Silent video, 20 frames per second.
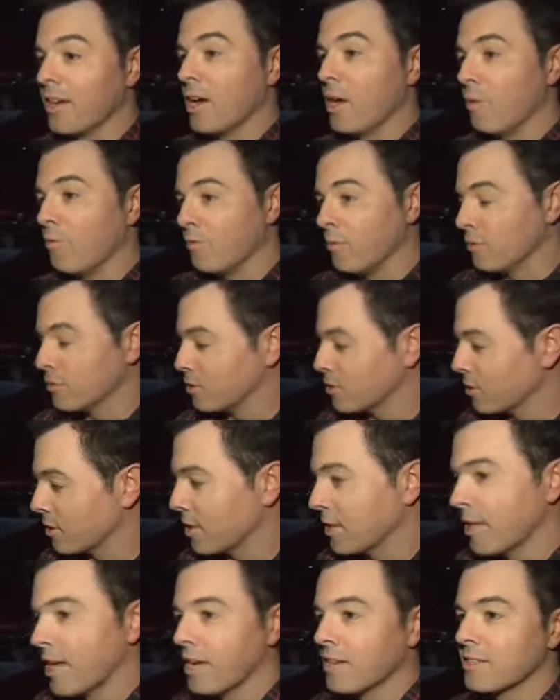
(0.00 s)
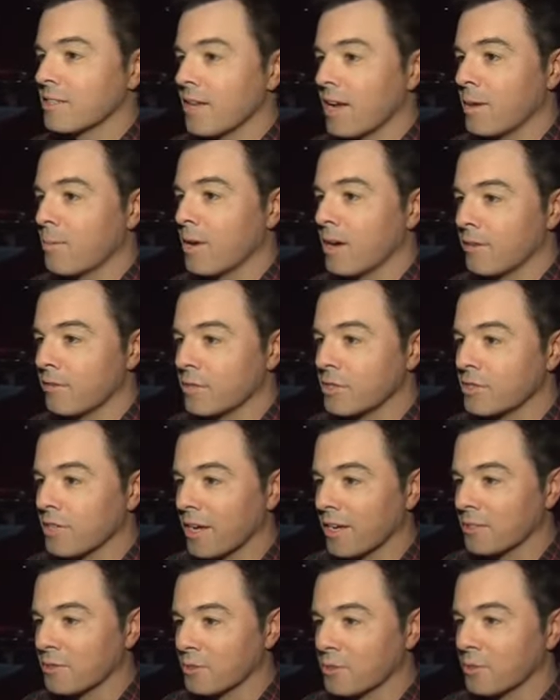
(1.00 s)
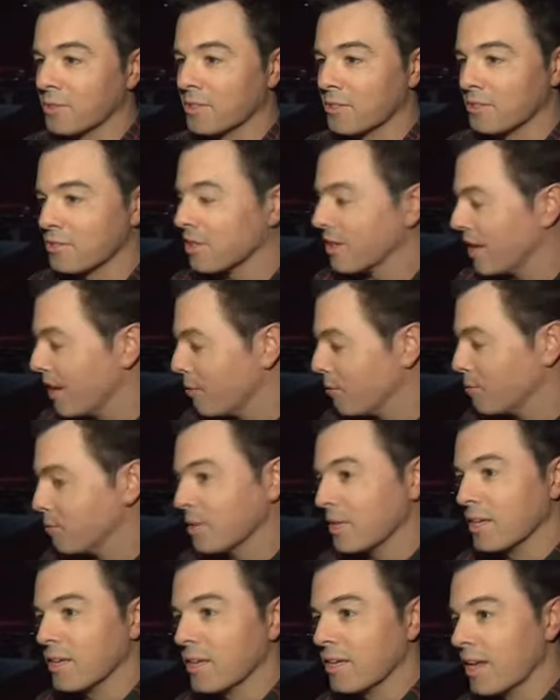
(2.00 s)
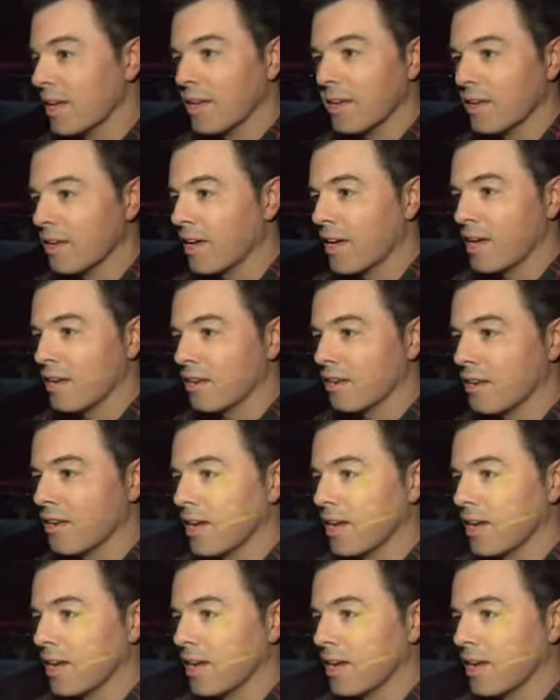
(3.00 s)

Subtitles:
helpful, took a lot of time out of his schedule to sit down with me, and